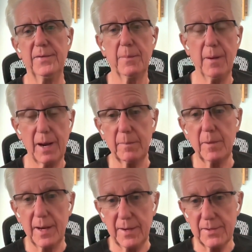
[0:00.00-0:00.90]
The bottom
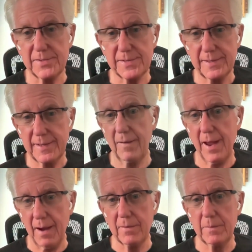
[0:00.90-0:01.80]
line is
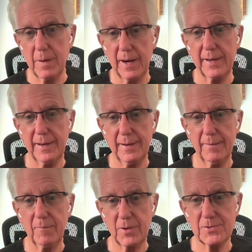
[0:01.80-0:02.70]
everybody
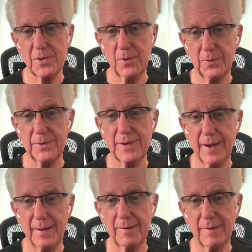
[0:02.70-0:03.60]
wants to hold the
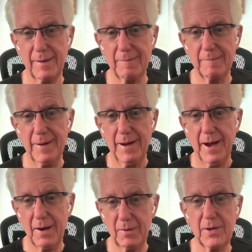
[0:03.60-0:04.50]
tiger cub. I
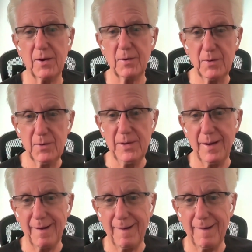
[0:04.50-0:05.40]
don't care who you
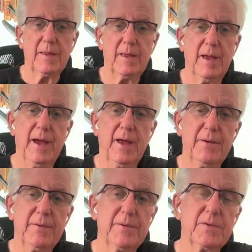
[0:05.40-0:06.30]
are. And
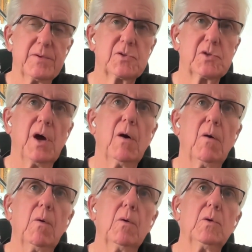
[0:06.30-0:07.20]

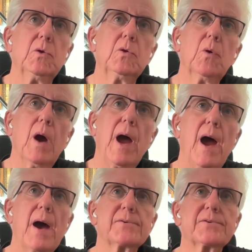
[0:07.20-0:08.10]
so you
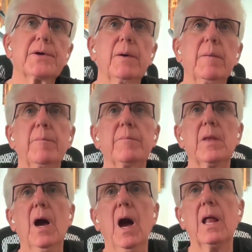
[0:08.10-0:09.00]
ask, a
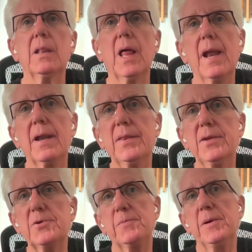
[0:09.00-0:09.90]
lot of
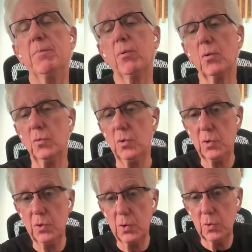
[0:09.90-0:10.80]
these people
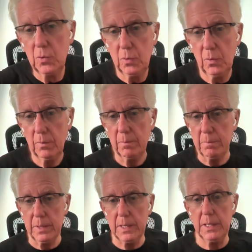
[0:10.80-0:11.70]
knew
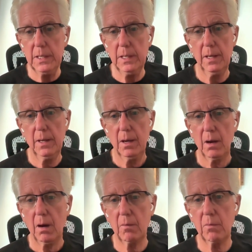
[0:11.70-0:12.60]
me
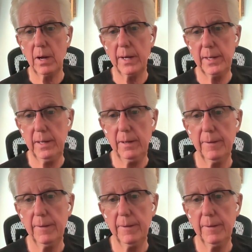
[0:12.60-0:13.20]
already.